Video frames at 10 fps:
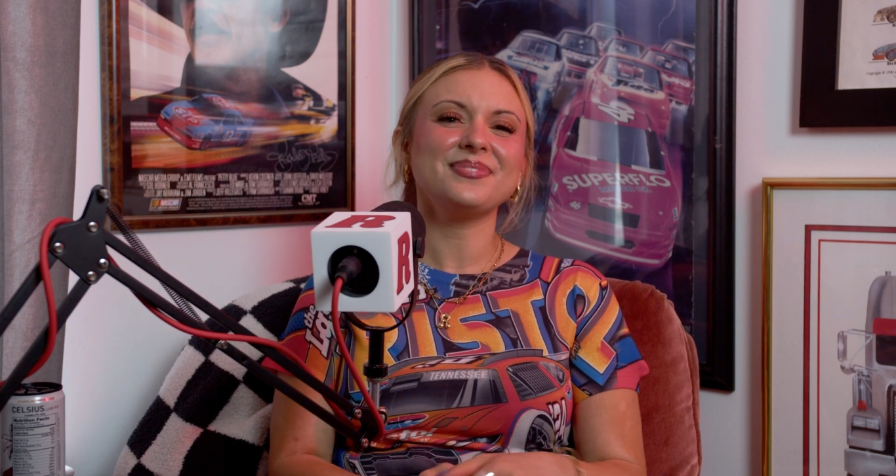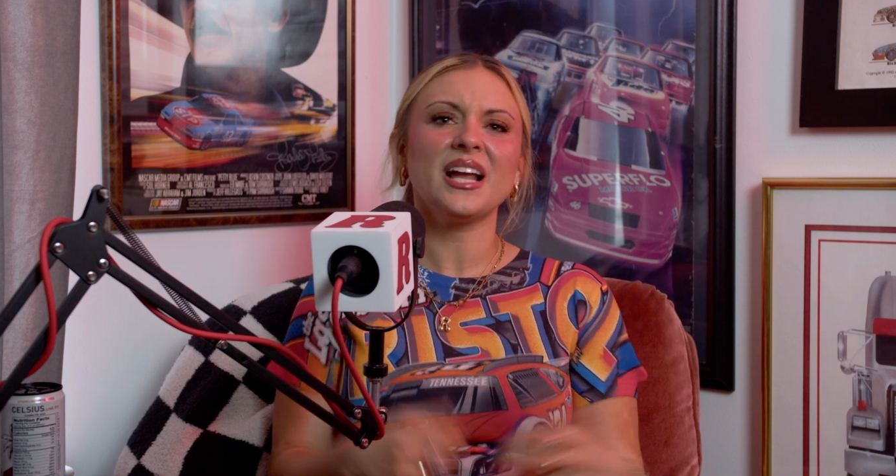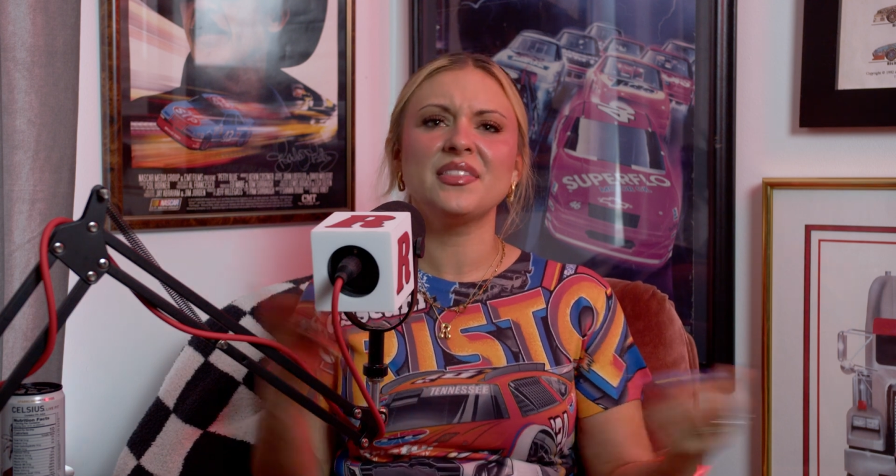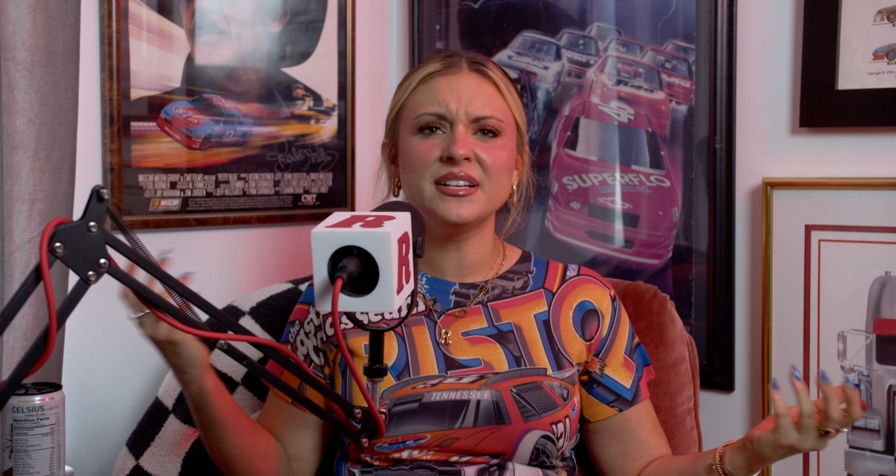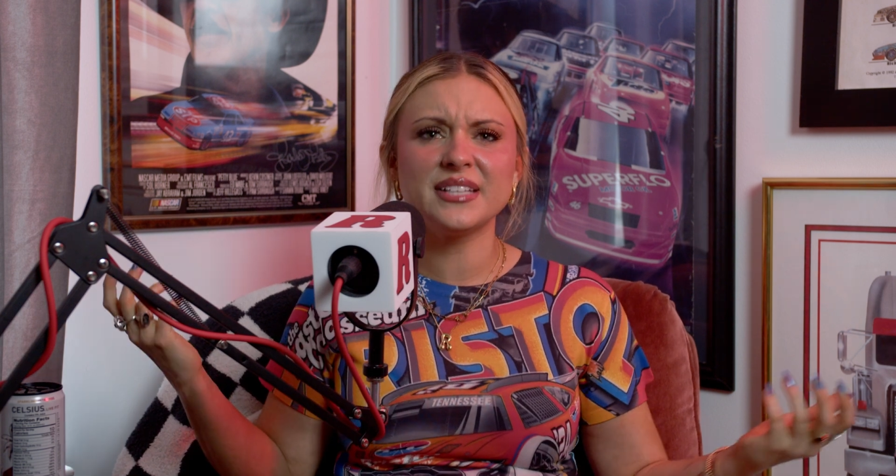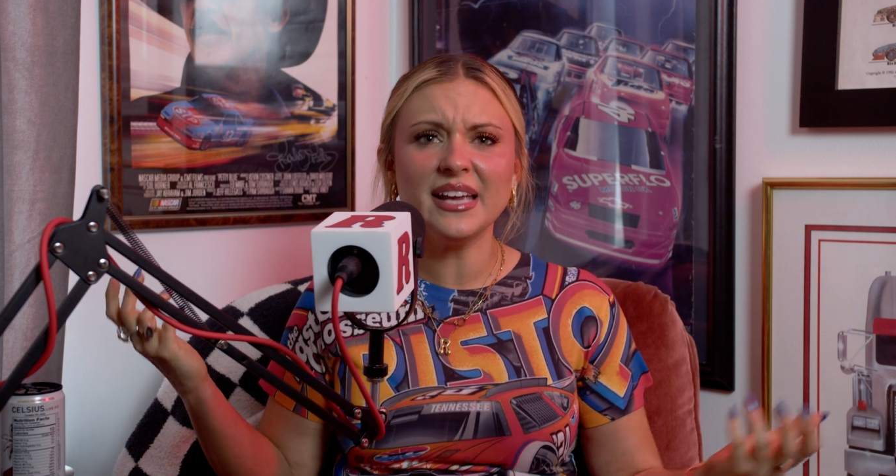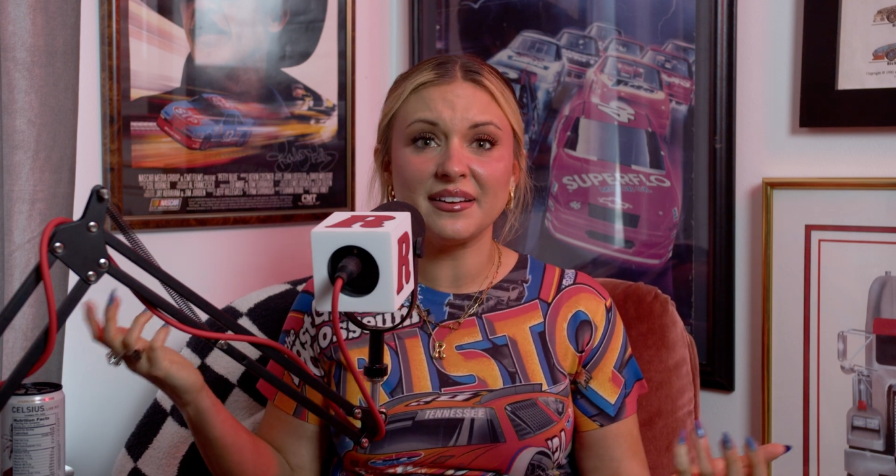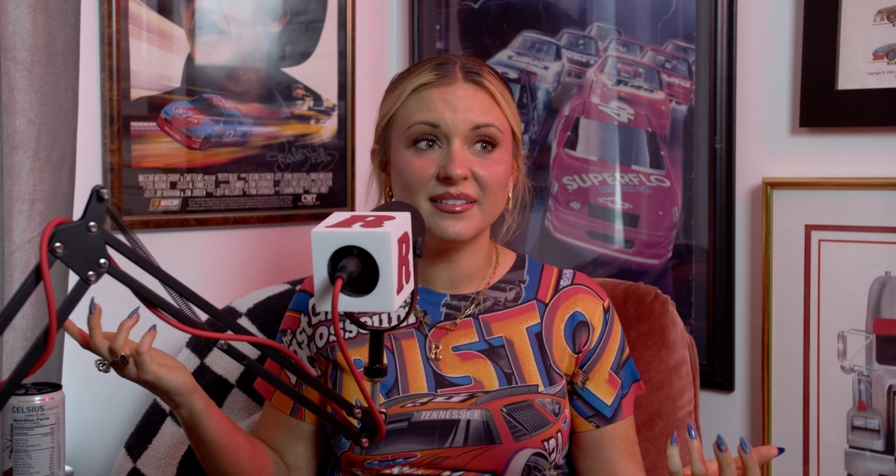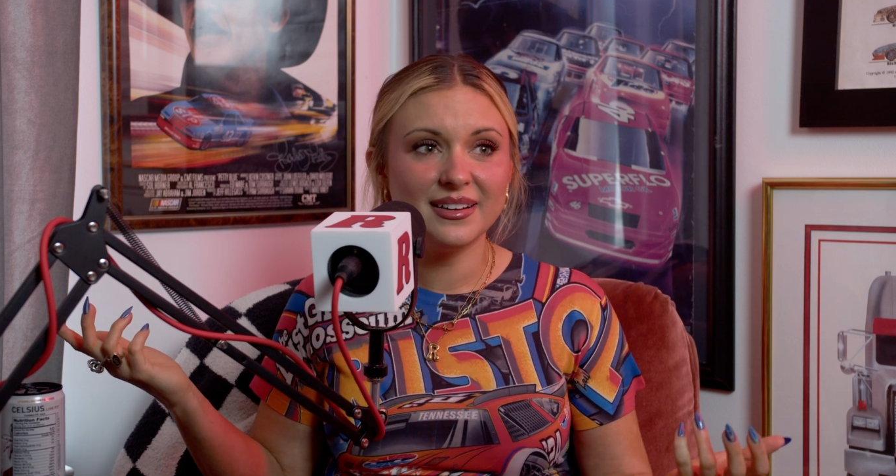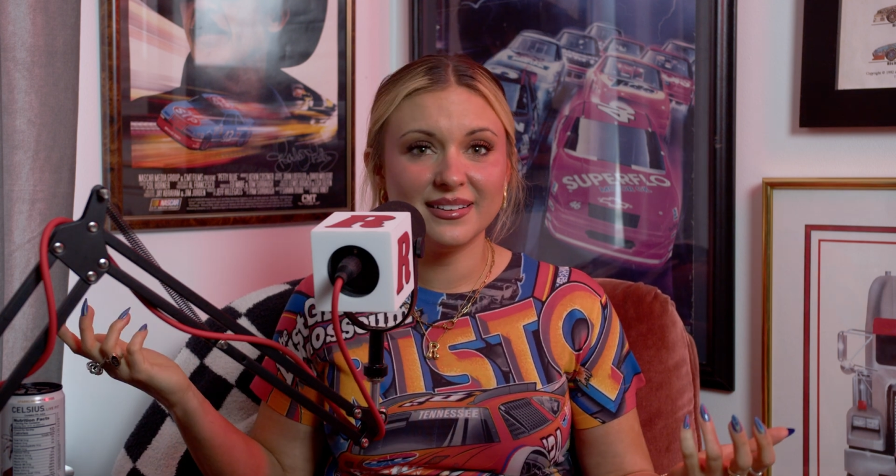And they
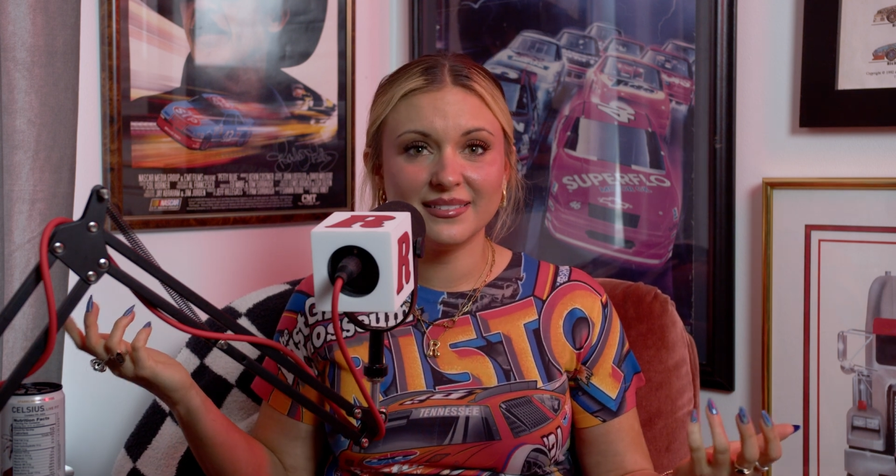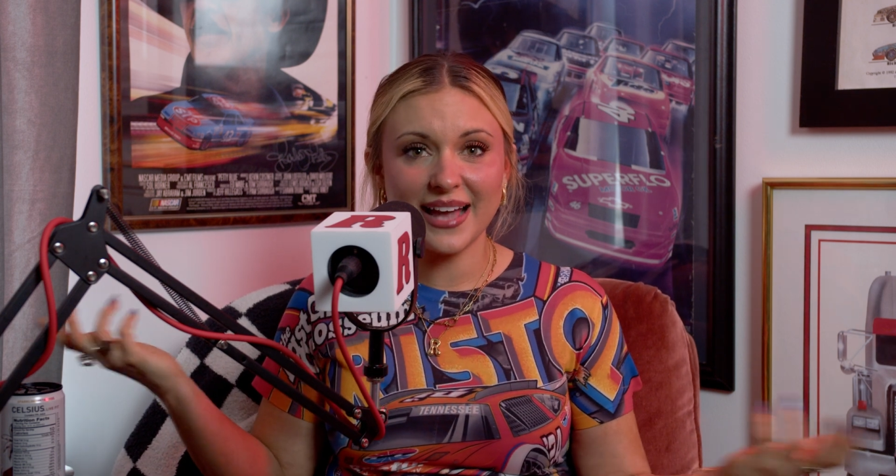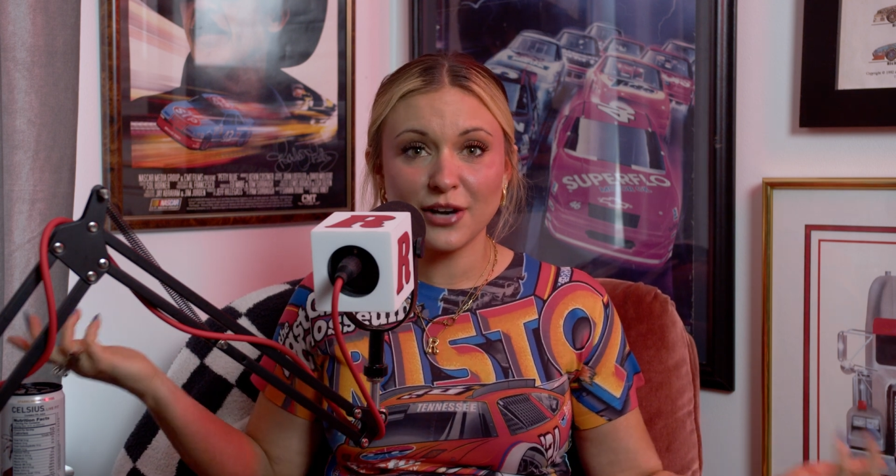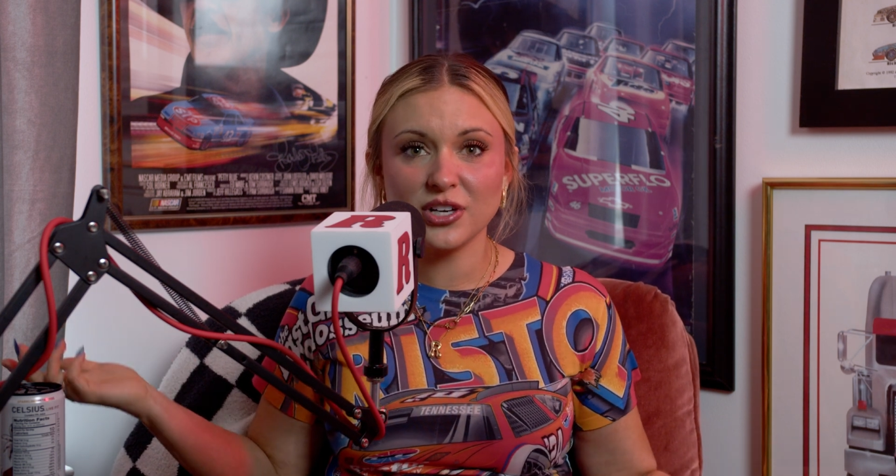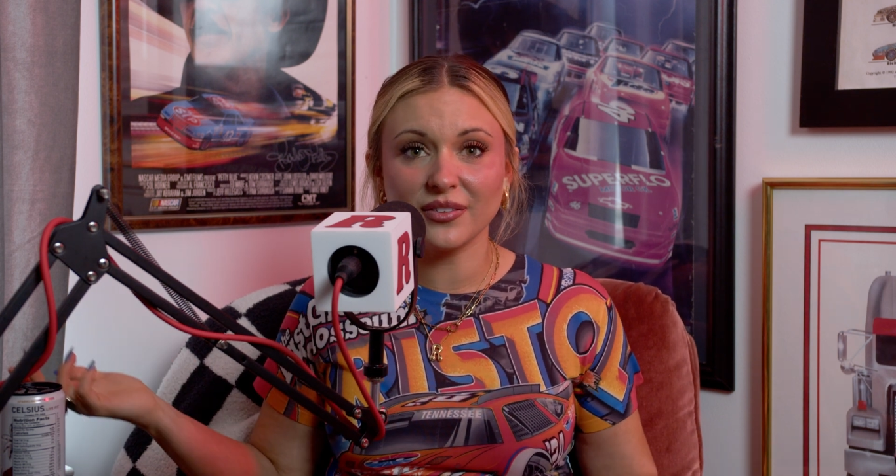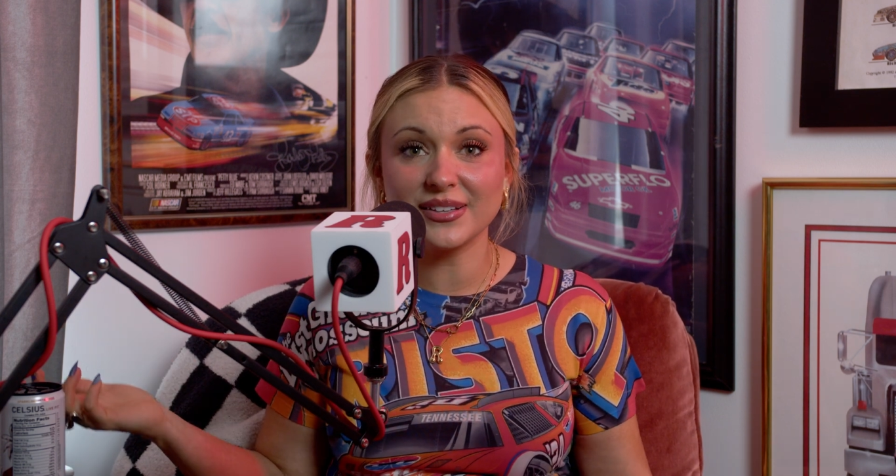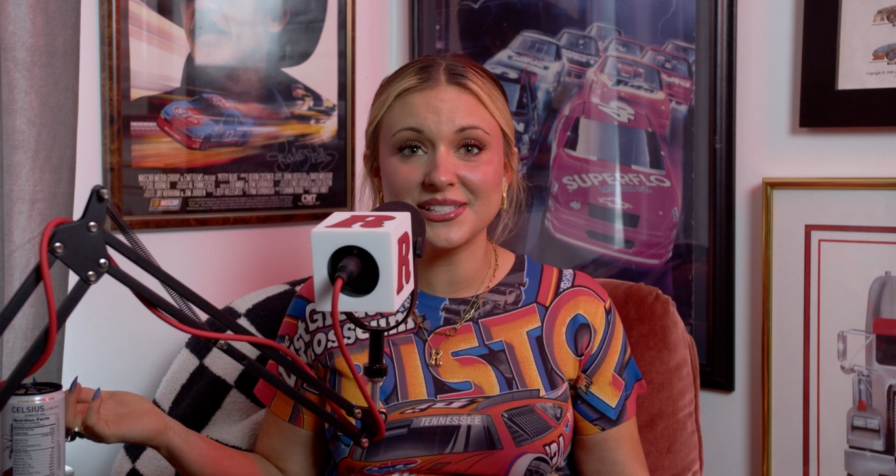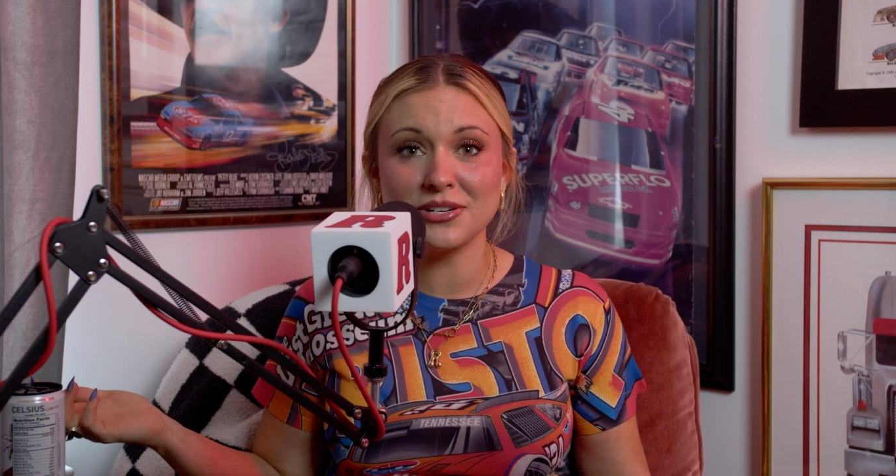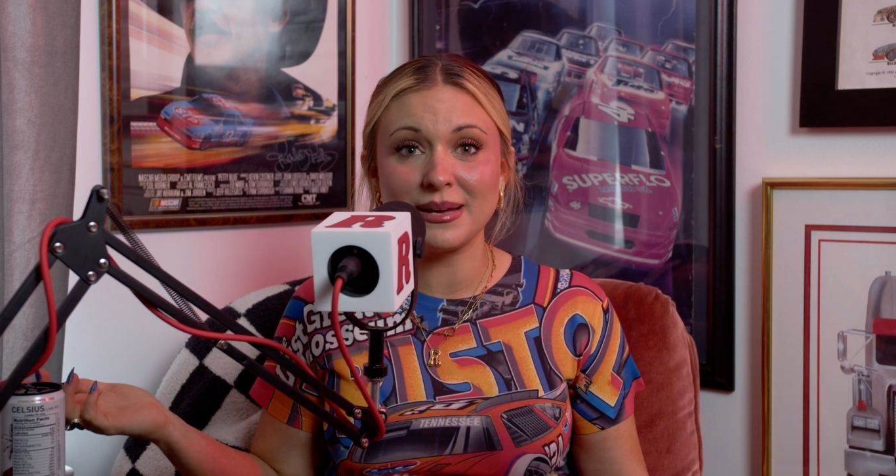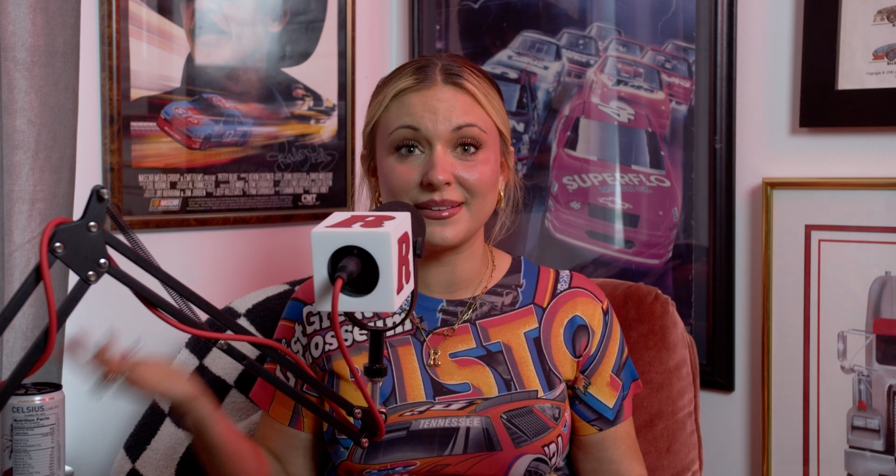did. They actually
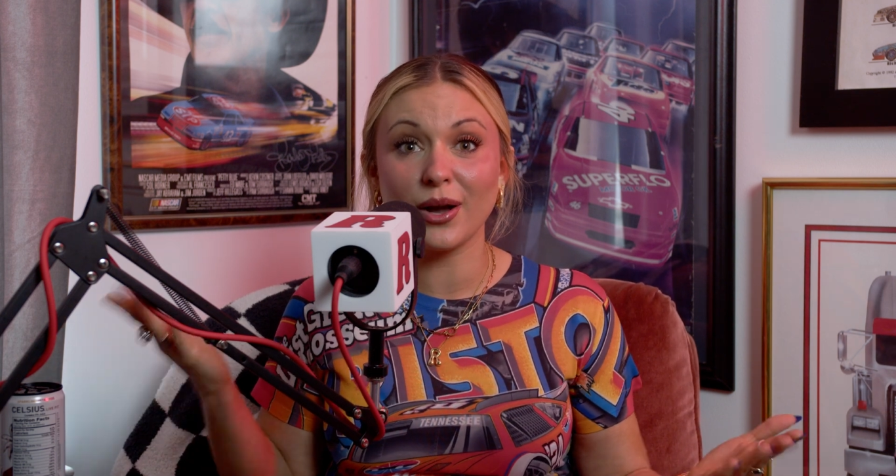listened to me.